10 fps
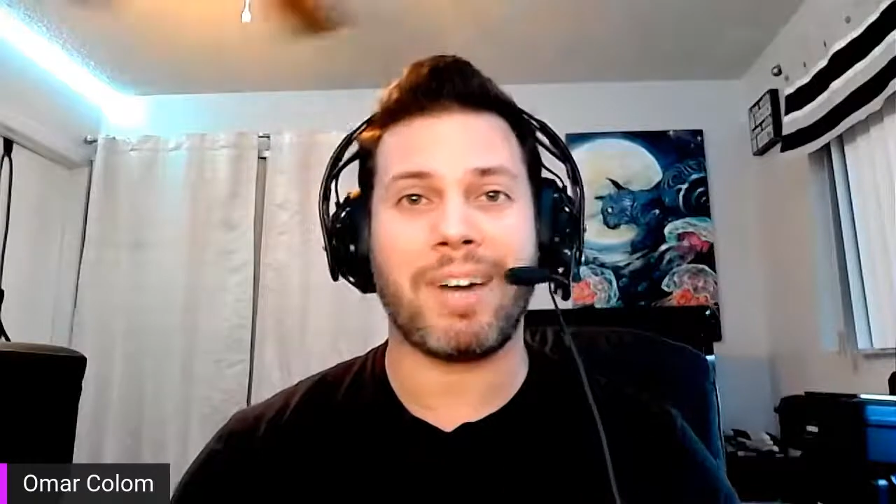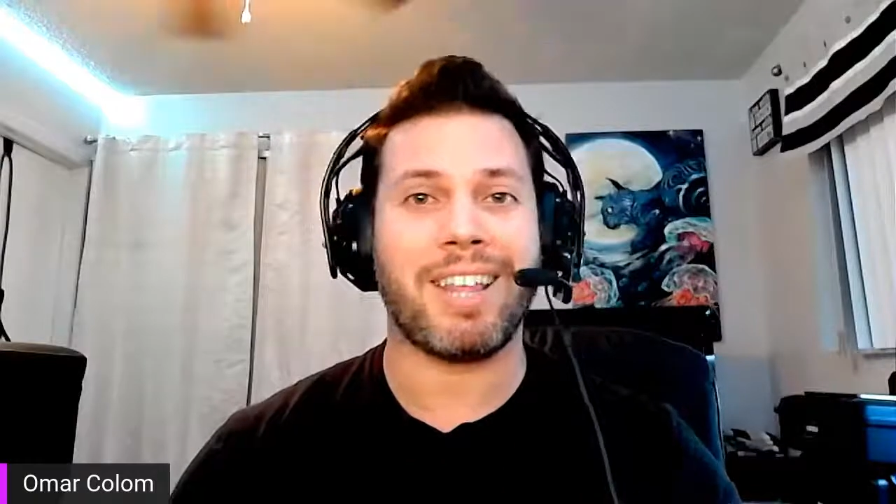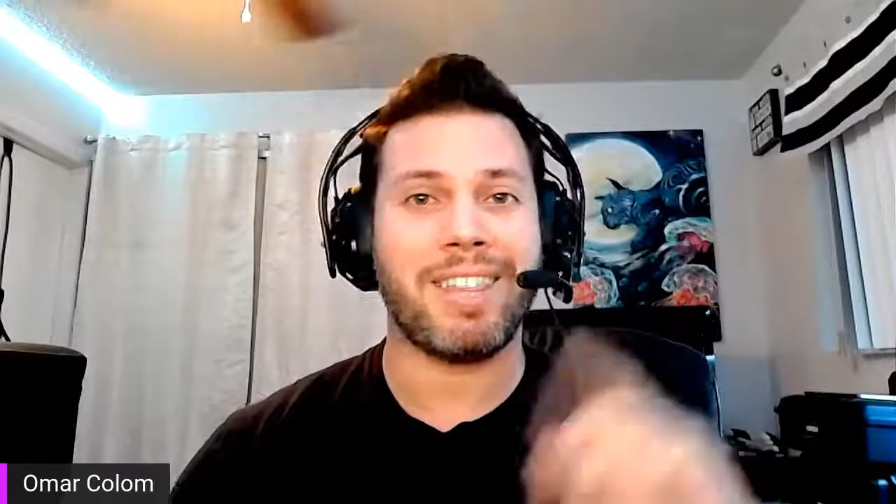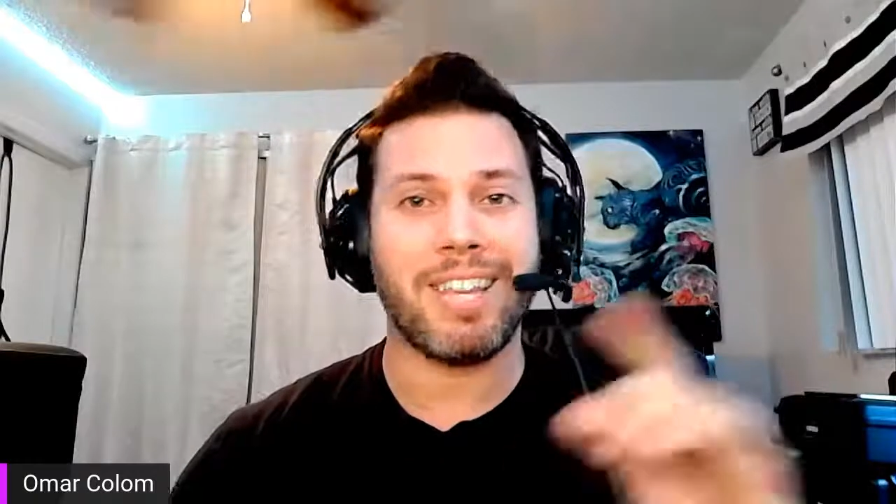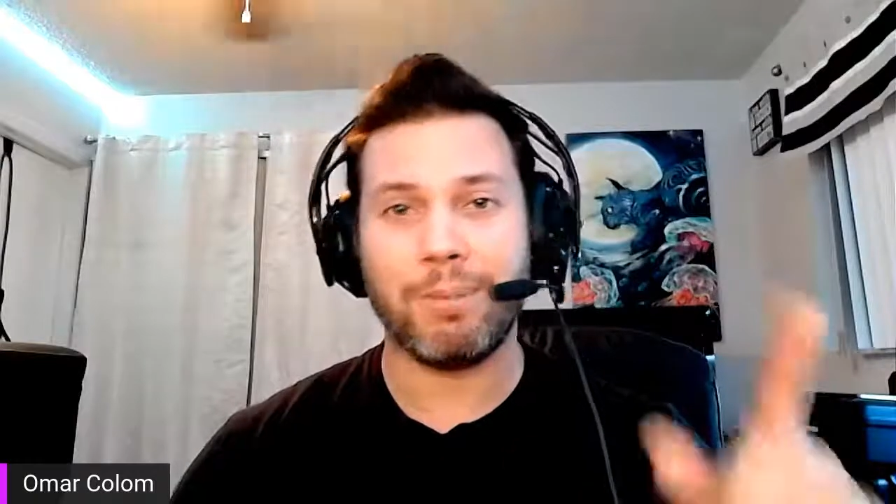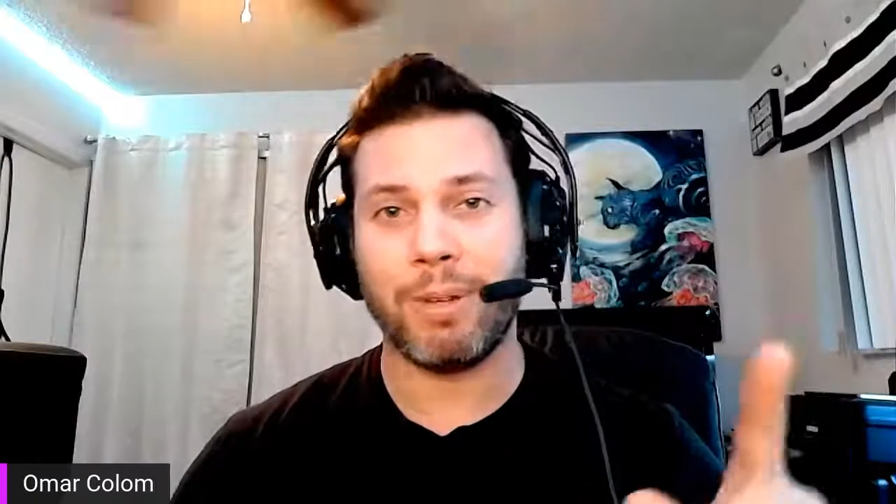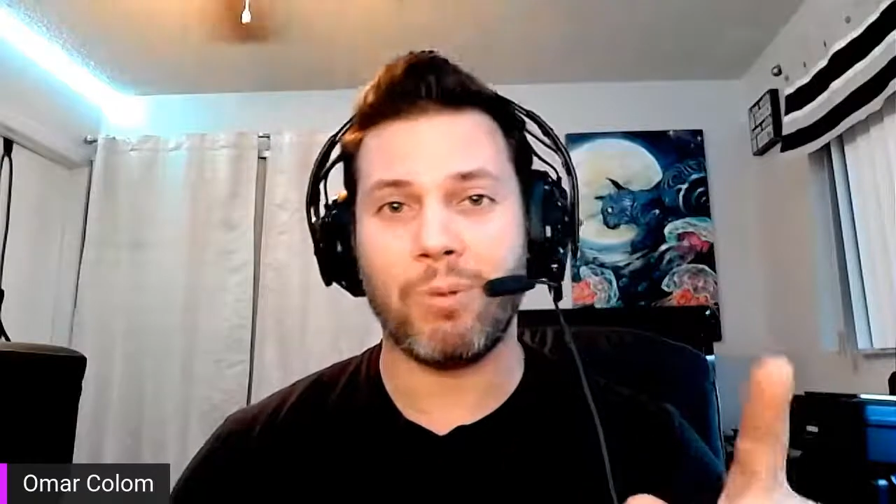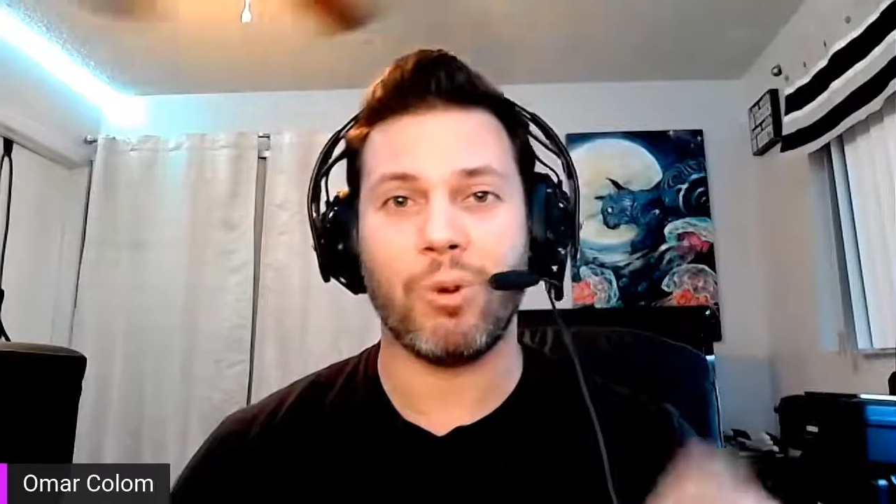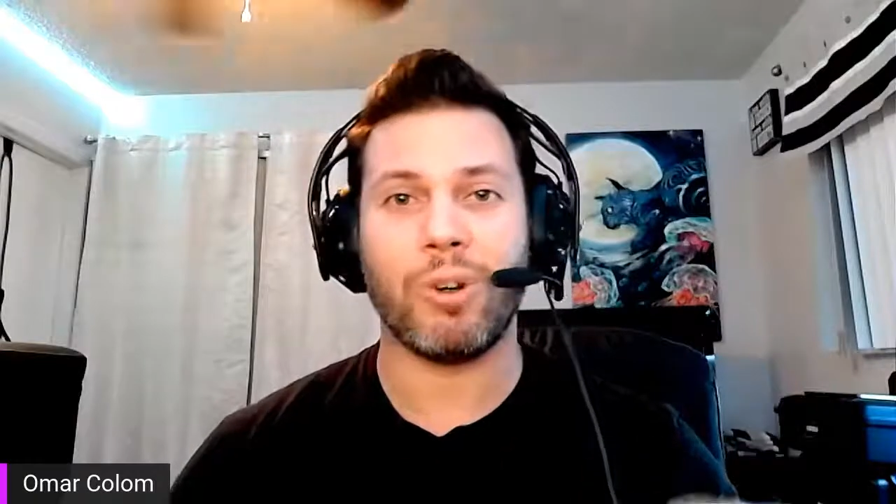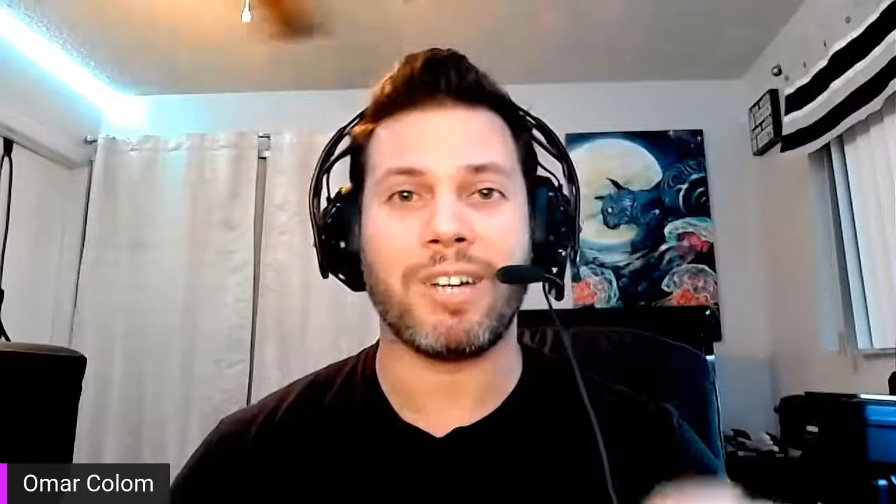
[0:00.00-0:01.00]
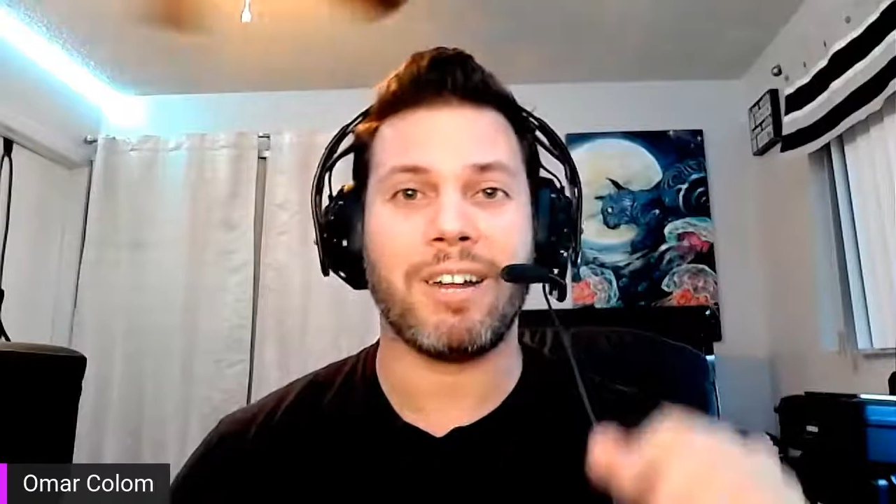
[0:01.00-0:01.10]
got a thespian award,